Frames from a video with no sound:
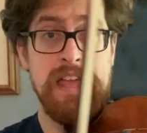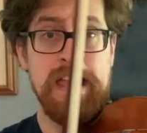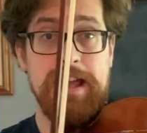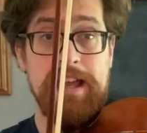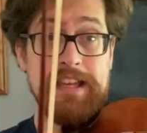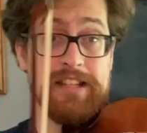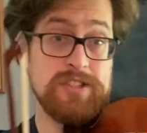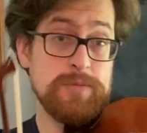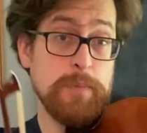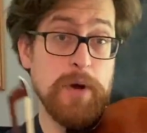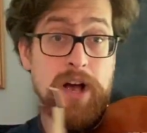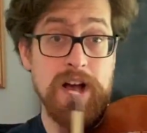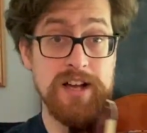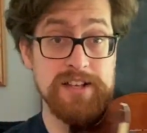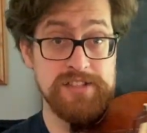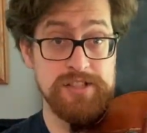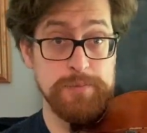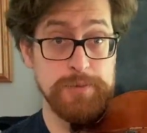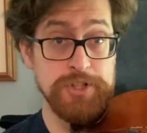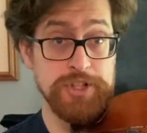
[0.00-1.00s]
It's
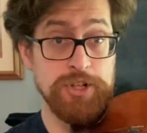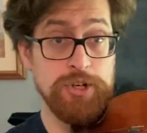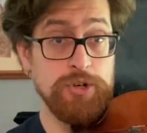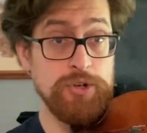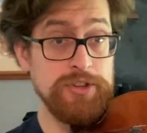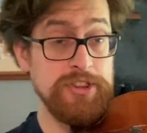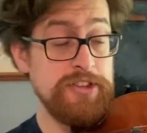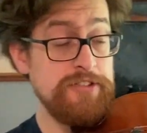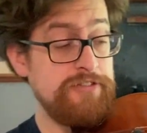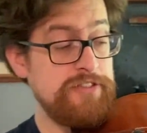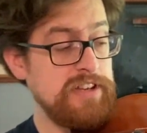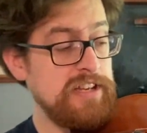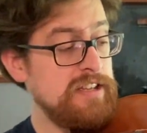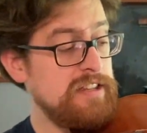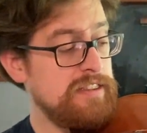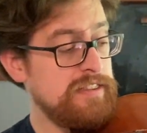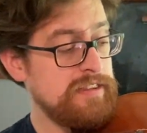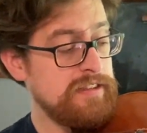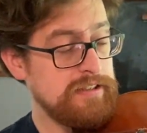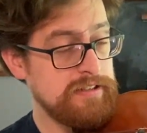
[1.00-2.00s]
possible to hold the
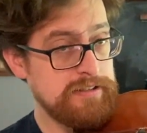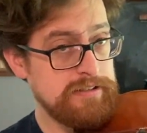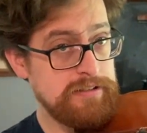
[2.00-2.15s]
fifth,